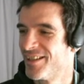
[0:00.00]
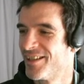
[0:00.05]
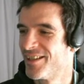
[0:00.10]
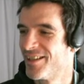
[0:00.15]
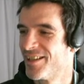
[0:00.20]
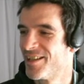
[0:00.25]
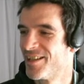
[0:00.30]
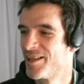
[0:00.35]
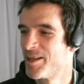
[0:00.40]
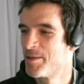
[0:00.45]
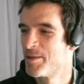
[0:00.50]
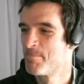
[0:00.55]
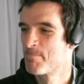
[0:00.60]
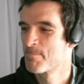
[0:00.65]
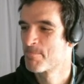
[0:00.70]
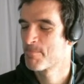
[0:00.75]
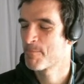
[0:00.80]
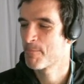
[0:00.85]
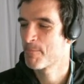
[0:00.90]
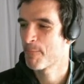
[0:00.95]

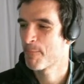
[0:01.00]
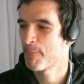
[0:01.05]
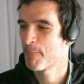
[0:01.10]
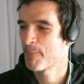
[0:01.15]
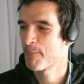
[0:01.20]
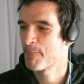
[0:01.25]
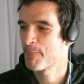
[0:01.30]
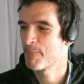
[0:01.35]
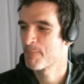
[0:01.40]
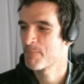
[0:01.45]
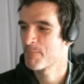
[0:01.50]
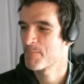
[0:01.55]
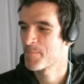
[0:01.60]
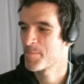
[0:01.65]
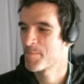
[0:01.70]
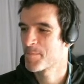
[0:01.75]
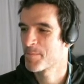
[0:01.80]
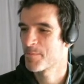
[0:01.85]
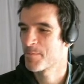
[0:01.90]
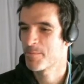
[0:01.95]

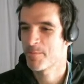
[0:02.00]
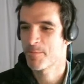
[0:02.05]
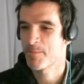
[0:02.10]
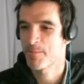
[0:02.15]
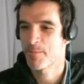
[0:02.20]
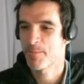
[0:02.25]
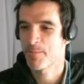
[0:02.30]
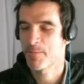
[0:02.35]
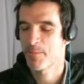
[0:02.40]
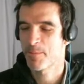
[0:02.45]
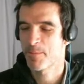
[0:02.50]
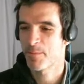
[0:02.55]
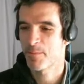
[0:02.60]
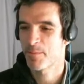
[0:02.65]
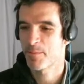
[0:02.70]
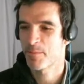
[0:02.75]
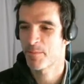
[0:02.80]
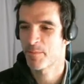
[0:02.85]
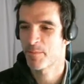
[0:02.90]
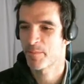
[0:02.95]

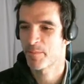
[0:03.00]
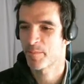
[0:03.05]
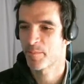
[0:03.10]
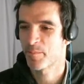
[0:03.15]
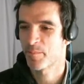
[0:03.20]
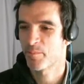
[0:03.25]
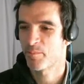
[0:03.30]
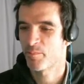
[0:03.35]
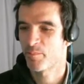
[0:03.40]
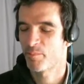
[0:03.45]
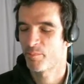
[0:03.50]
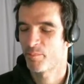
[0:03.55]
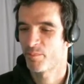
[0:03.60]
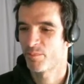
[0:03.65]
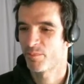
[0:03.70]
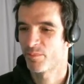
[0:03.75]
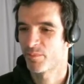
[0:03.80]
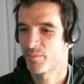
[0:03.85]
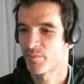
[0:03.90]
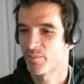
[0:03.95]

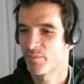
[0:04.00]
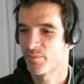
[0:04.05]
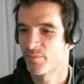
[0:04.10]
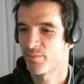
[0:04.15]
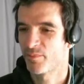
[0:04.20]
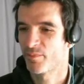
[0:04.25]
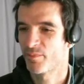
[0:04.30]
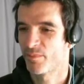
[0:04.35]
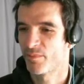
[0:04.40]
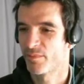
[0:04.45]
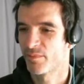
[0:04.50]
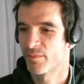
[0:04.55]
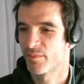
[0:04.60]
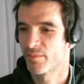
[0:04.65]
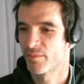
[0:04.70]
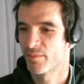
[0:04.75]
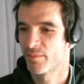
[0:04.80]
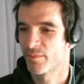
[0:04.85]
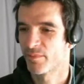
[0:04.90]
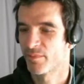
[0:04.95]

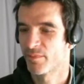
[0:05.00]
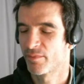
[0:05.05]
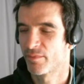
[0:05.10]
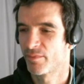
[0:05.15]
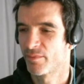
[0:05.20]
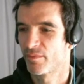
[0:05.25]
(silent)